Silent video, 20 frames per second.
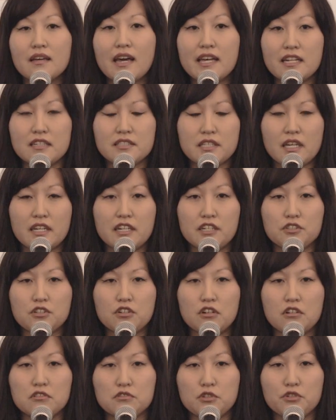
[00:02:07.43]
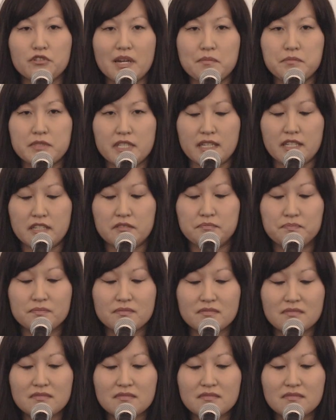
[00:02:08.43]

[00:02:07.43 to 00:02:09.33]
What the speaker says: and a sudden cold crept in.